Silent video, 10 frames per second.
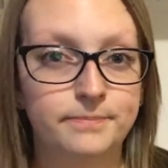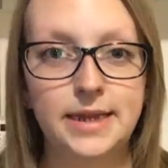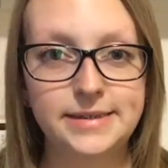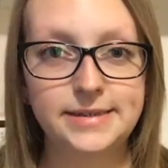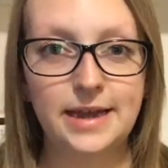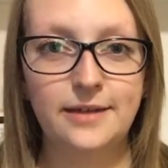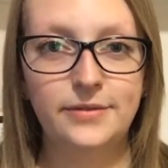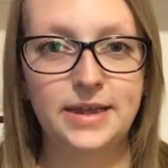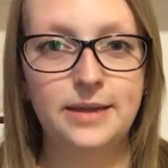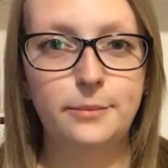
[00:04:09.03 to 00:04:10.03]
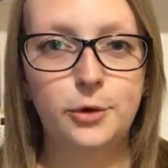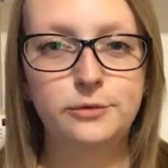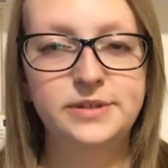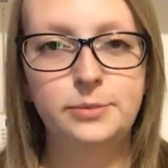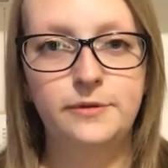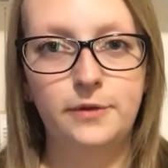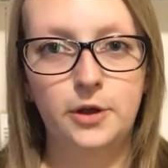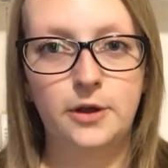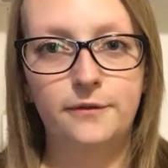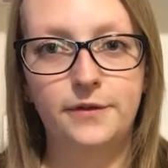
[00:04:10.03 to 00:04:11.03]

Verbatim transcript: Next I have the Models Prefer